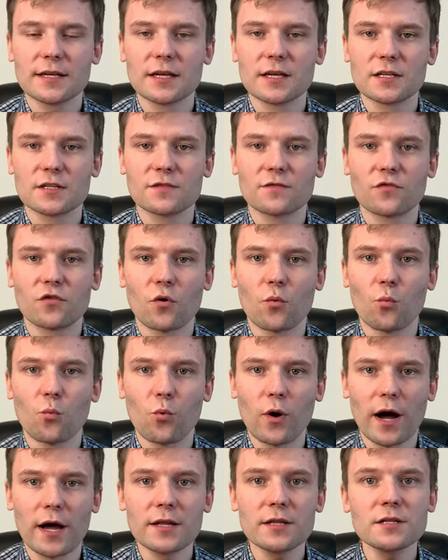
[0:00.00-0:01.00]
is from
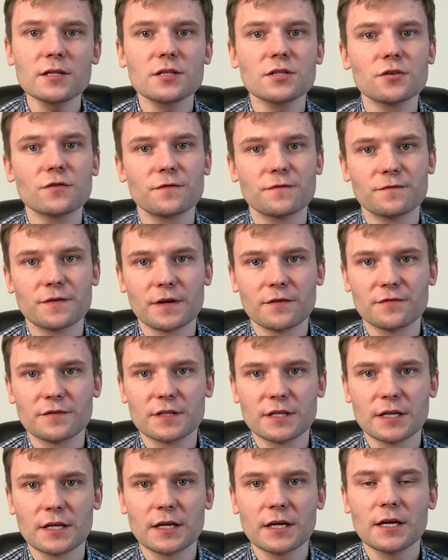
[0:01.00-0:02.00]
1 to
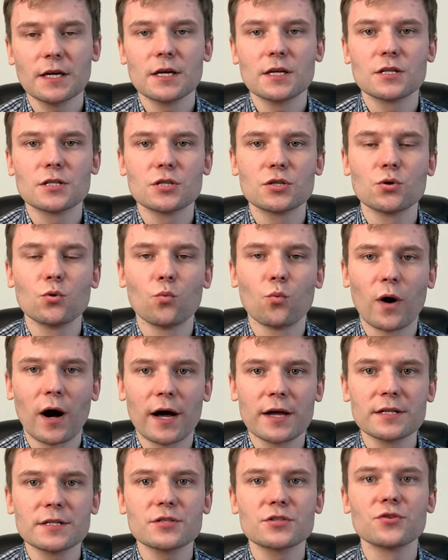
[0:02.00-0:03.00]
50 to
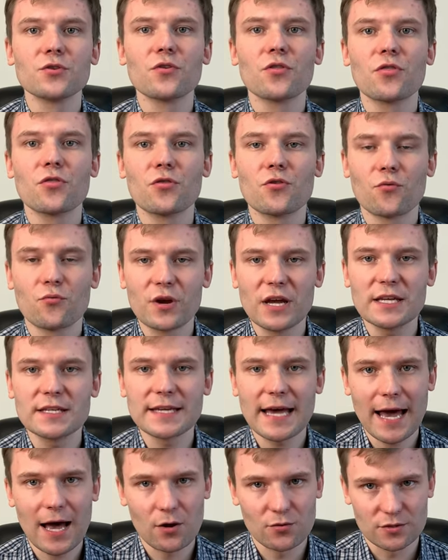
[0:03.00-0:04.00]
1 to
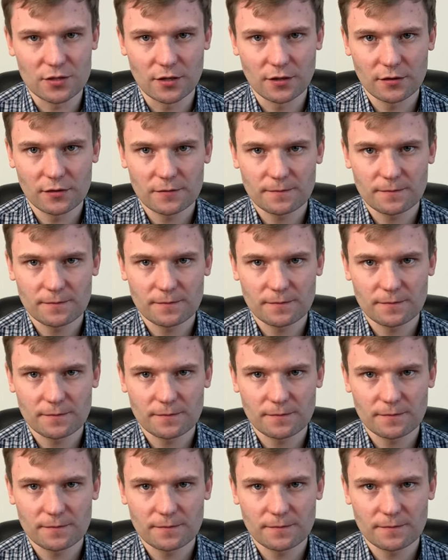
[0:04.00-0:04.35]
3000.